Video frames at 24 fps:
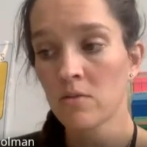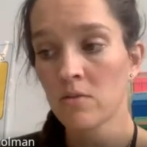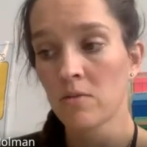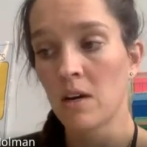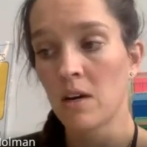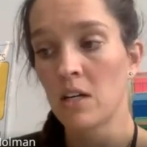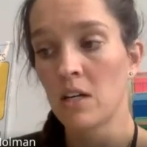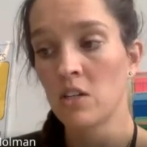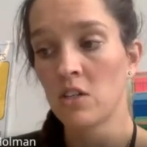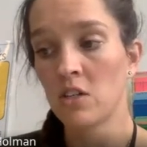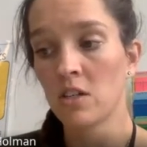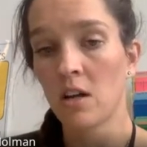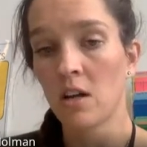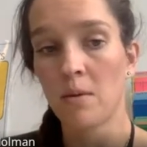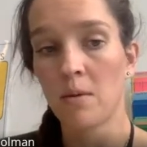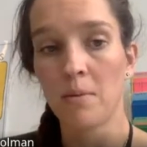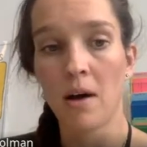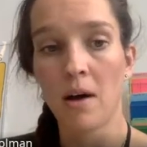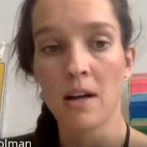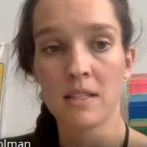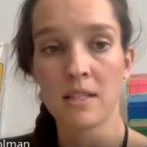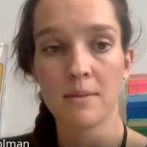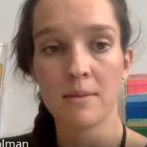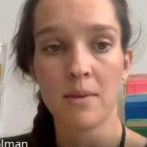range is all
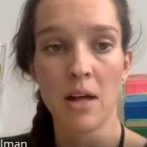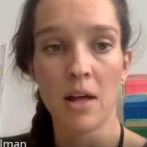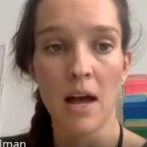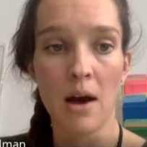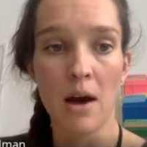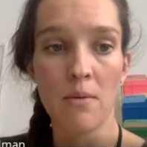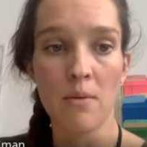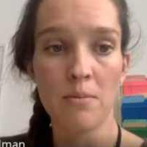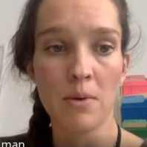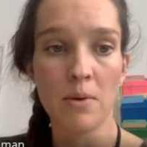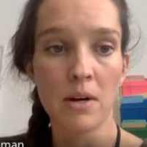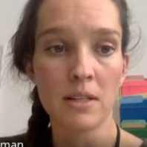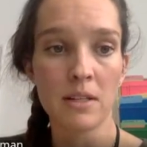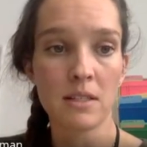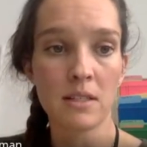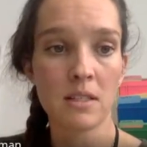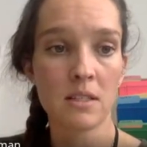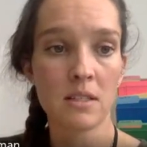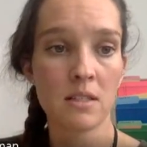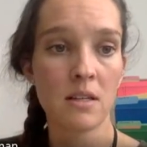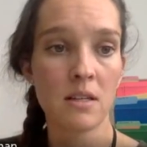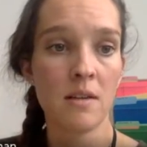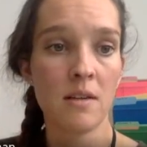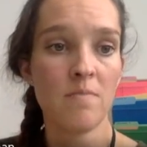possible
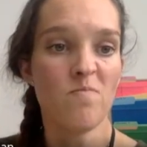outputs.